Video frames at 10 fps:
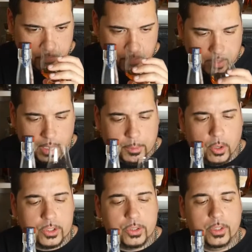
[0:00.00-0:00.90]
I'm
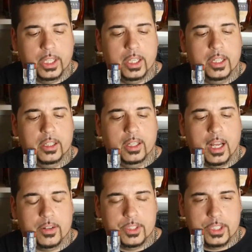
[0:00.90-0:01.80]
also getting a
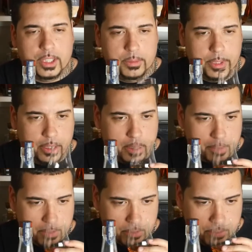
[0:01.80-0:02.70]
lot of cinnamon
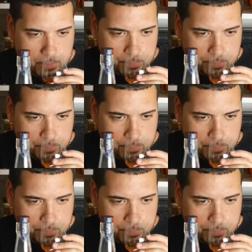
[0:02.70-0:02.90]
coming through.